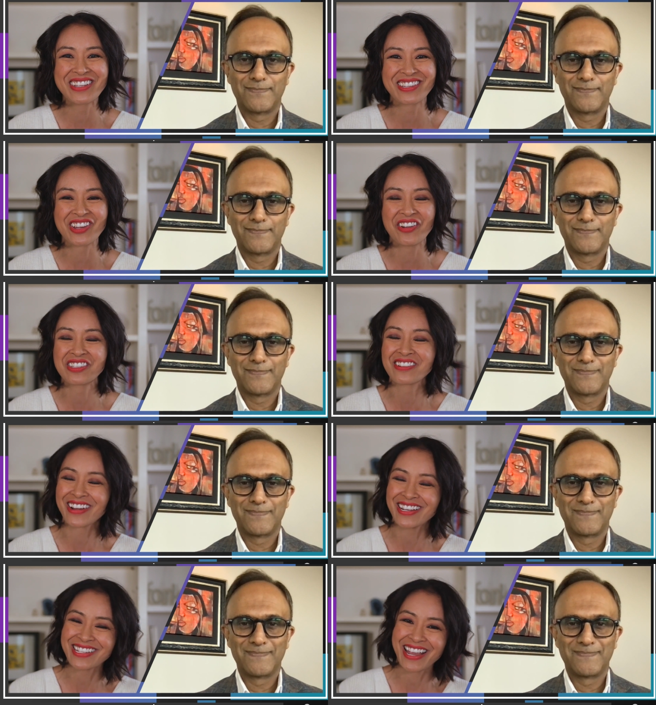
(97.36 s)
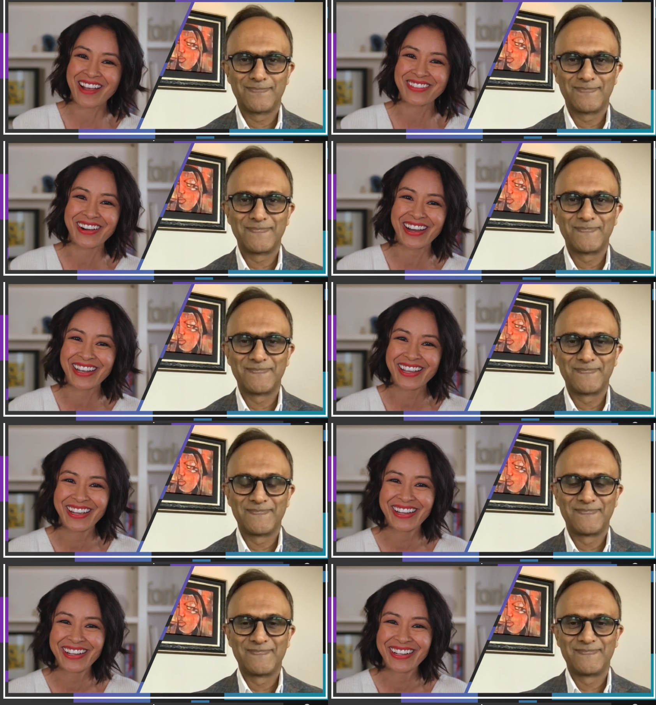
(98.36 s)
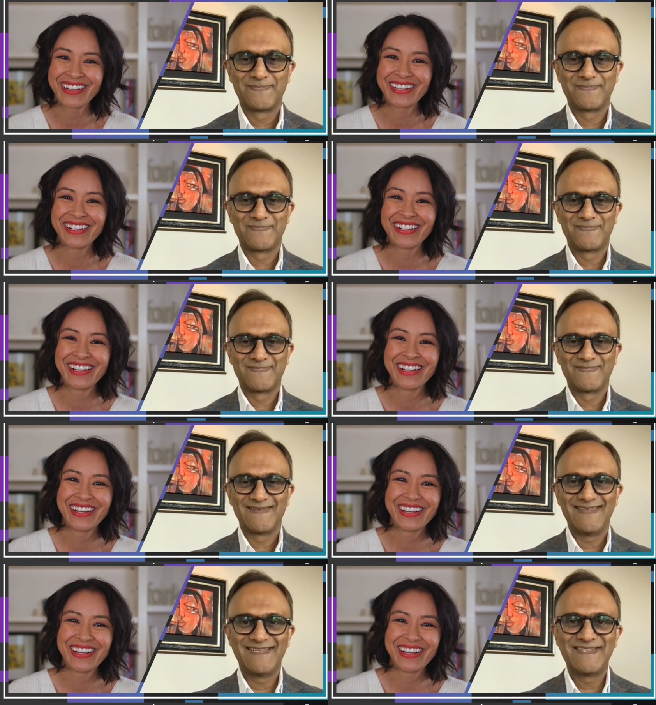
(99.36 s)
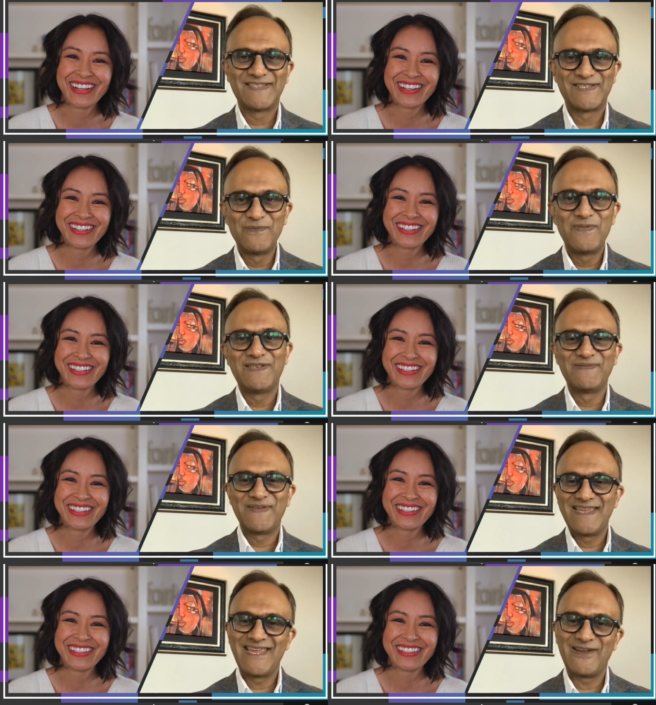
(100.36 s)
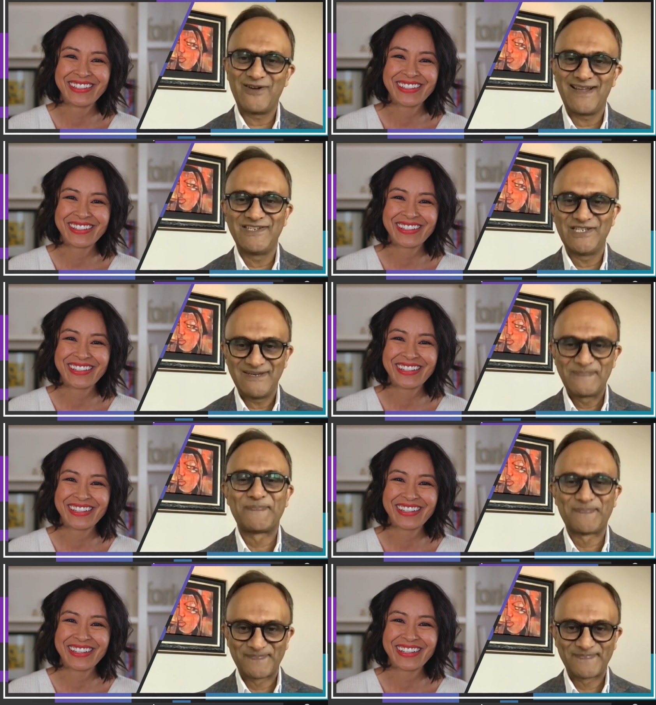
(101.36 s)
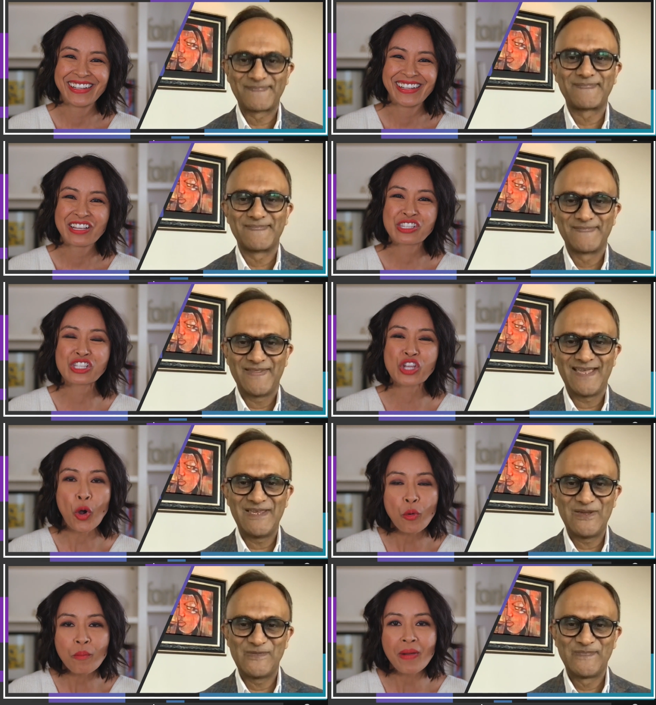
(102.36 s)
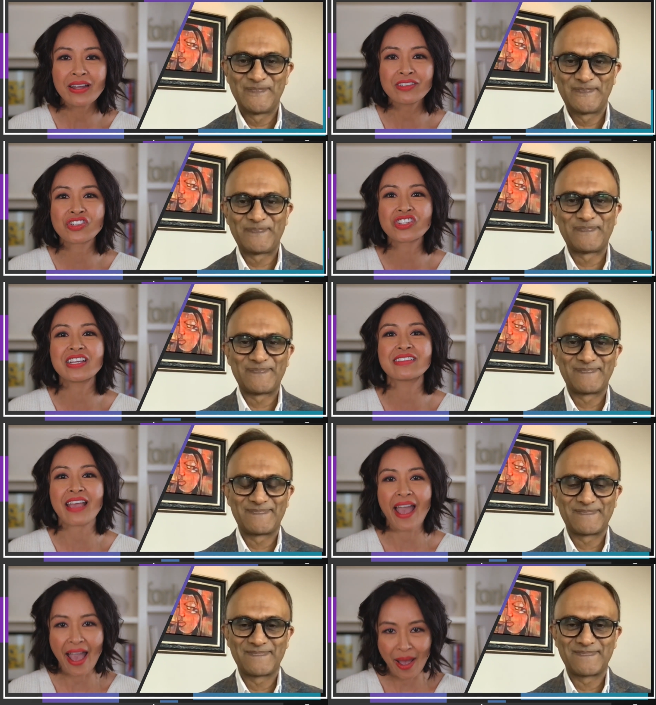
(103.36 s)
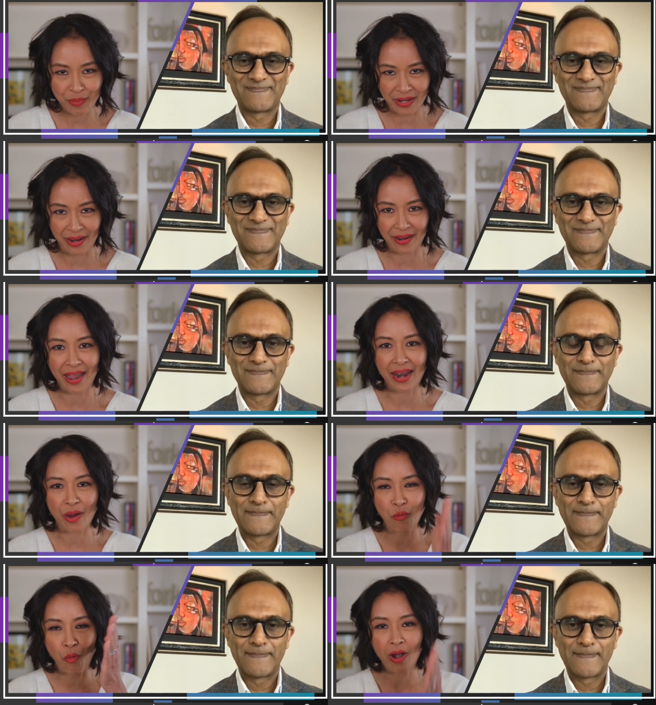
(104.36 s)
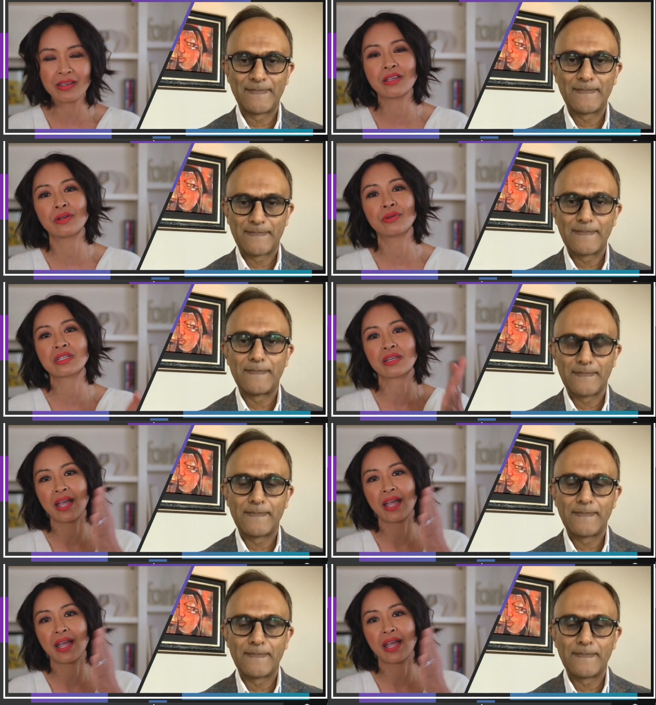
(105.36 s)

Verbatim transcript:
Speaker 1: to the show. It's great to have you on.
Speaker 2: It's super to be here, Angie.
Speaker 1: Thank you. So much is happening, and I want you to